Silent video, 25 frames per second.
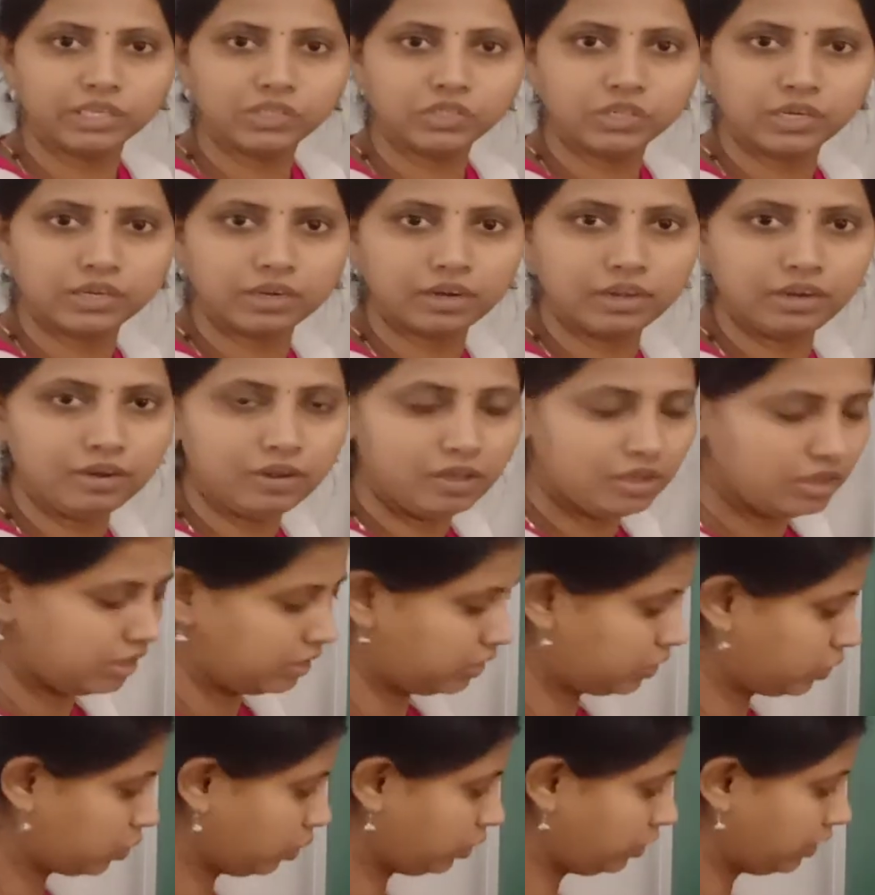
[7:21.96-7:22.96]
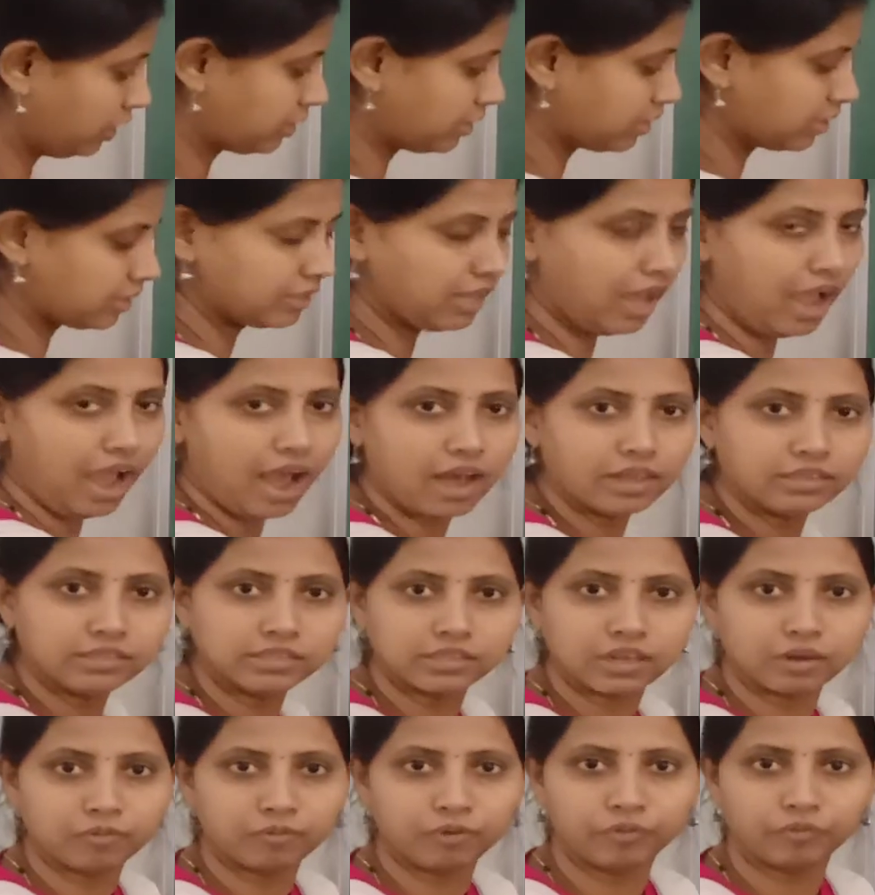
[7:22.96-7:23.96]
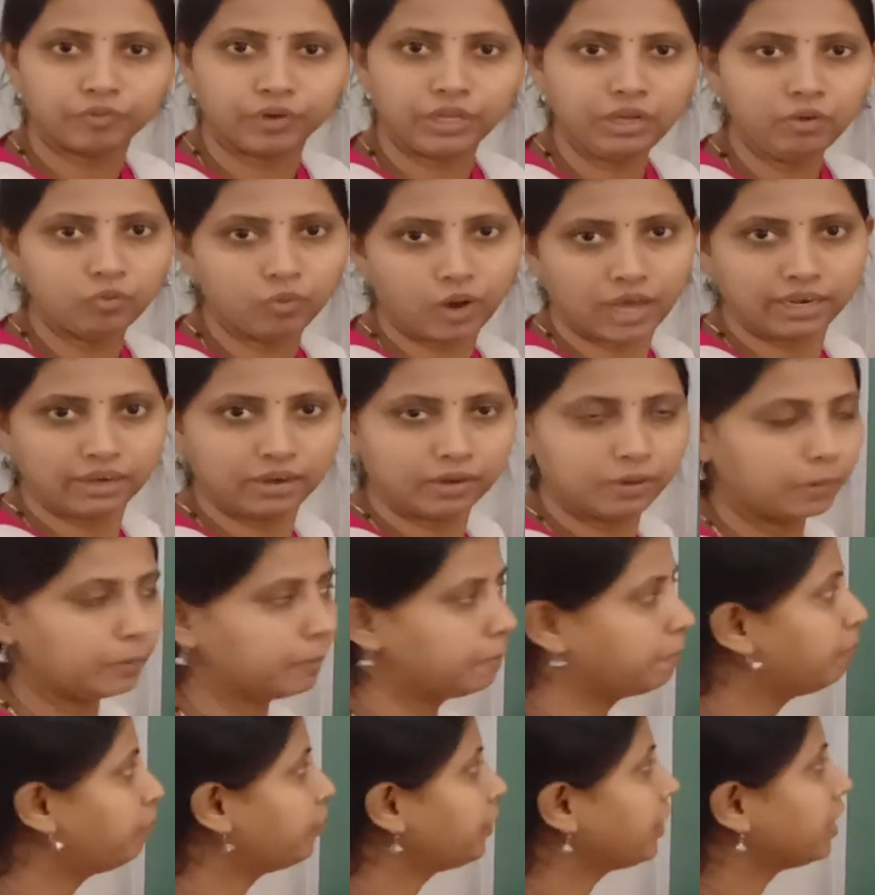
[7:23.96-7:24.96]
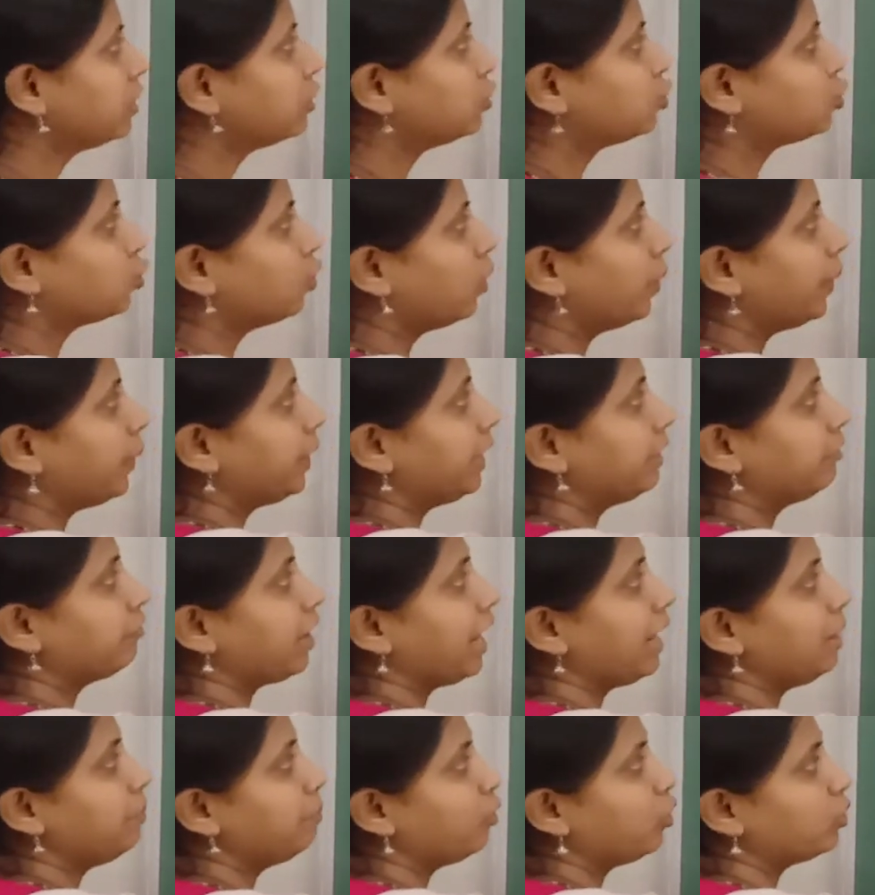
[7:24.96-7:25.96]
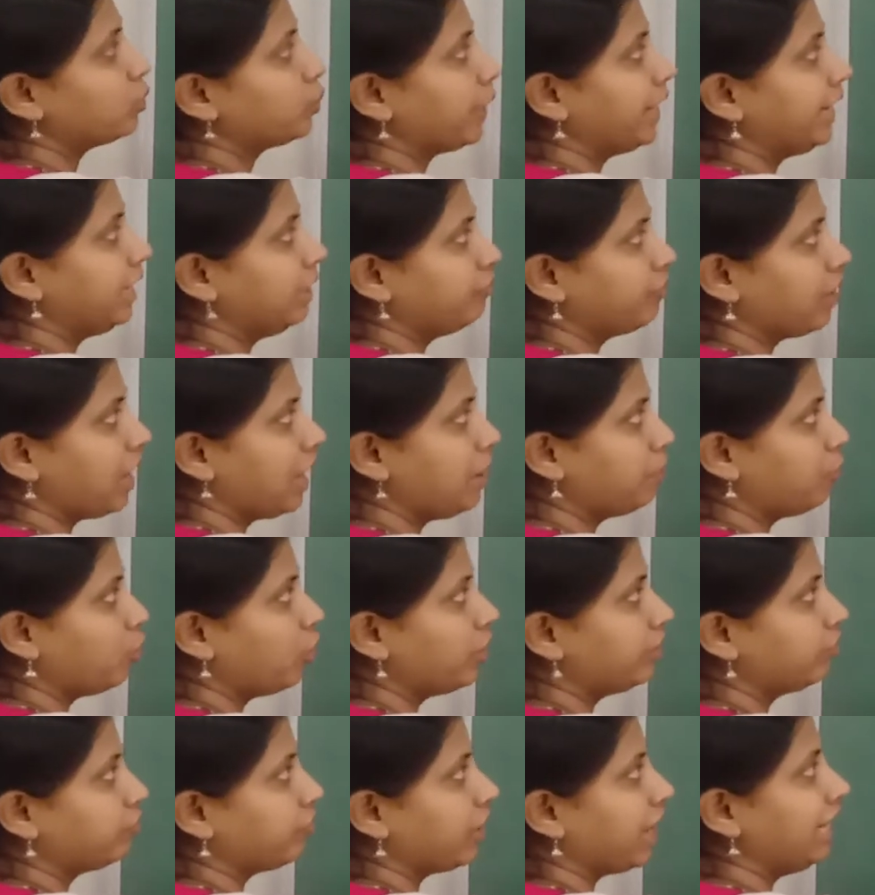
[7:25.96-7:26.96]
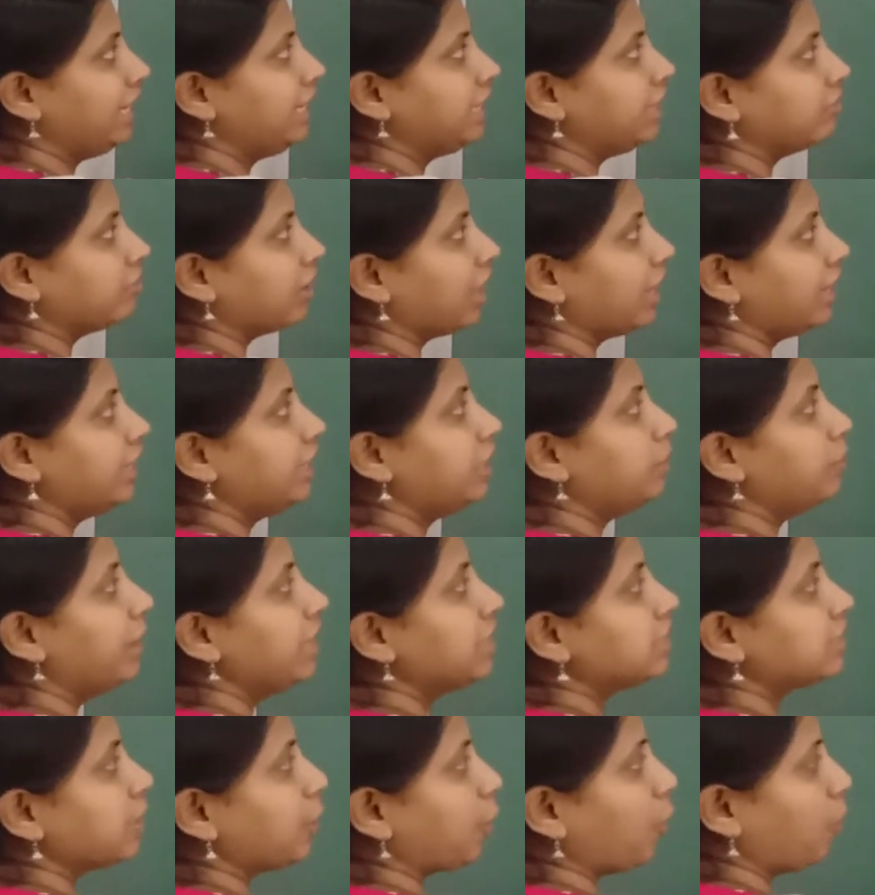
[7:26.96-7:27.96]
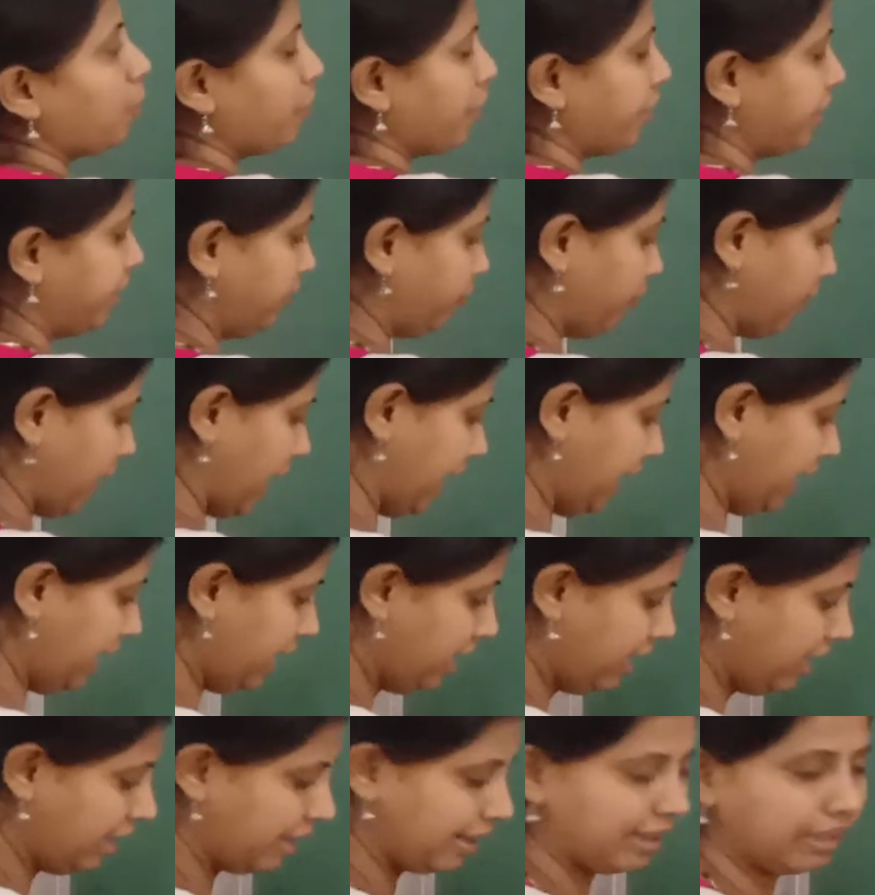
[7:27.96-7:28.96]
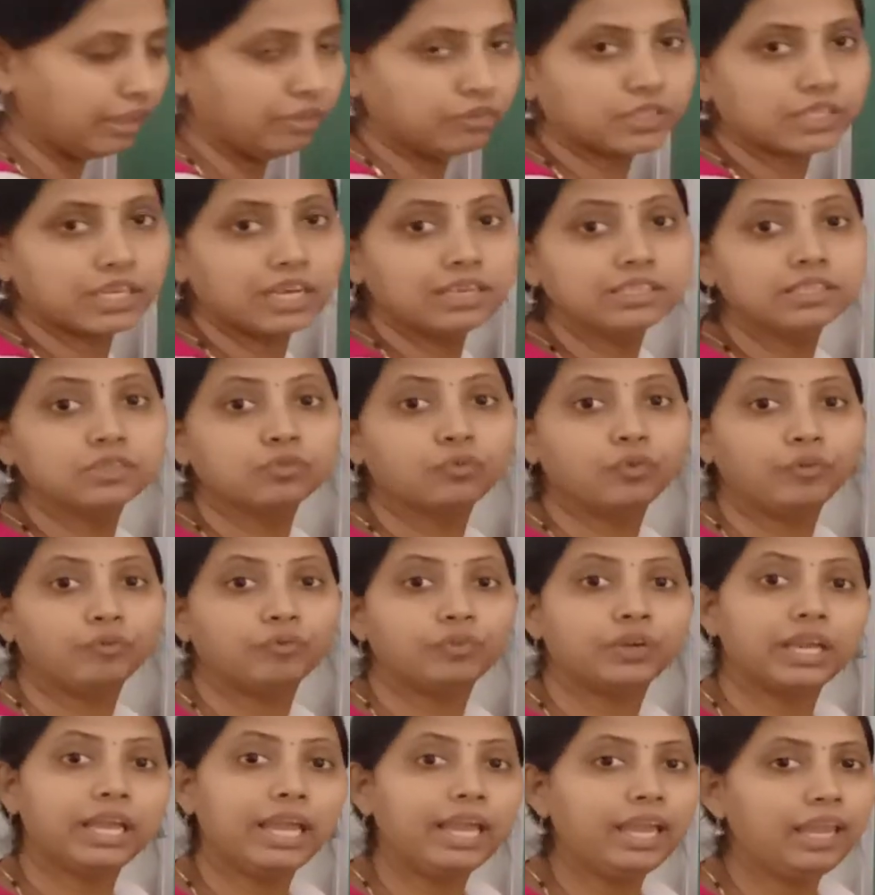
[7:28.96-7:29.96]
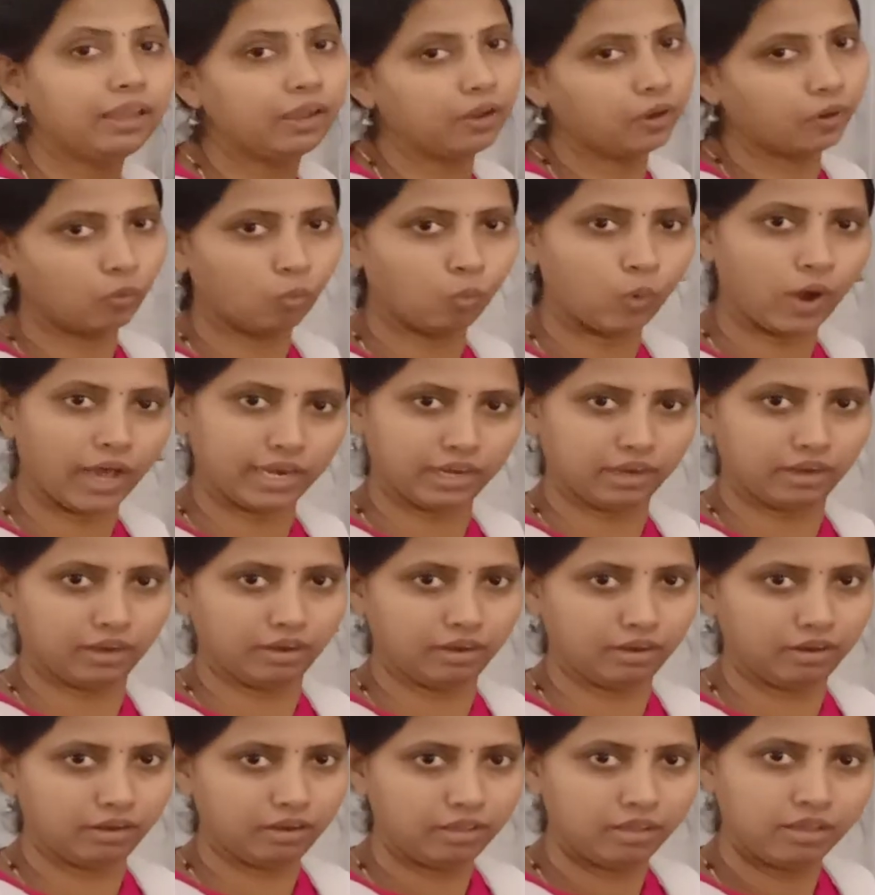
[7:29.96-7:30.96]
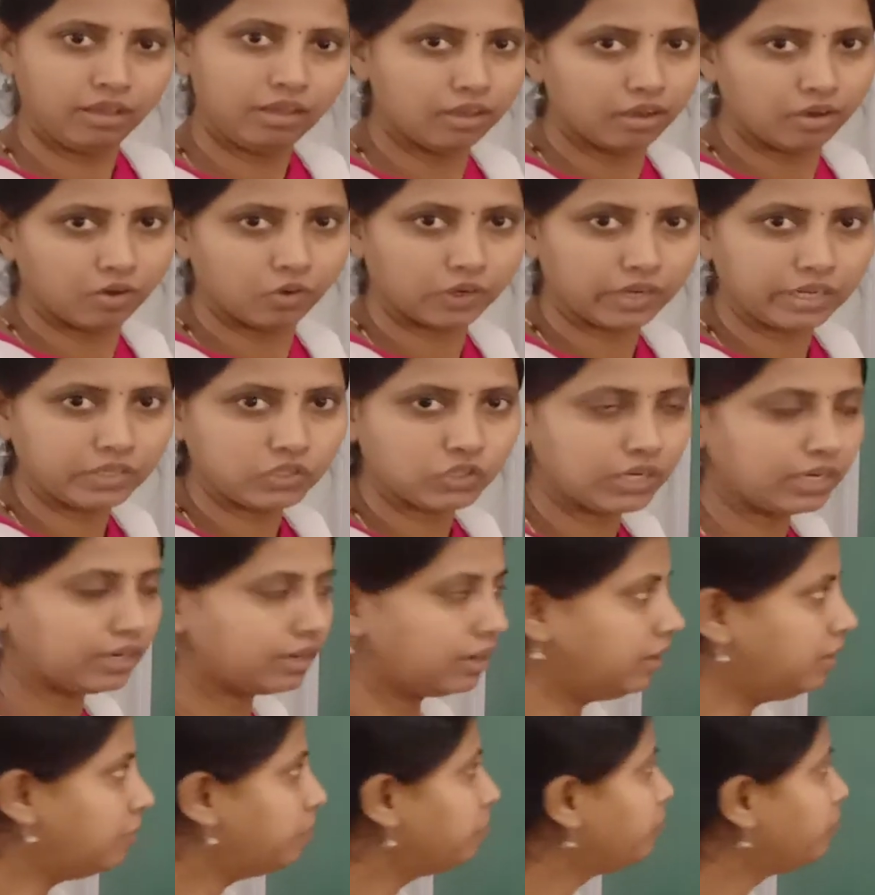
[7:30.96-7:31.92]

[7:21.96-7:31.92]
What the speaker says: children, so this is the answer 51. 25.5 divided by 0.5 gives us 51. Okay children,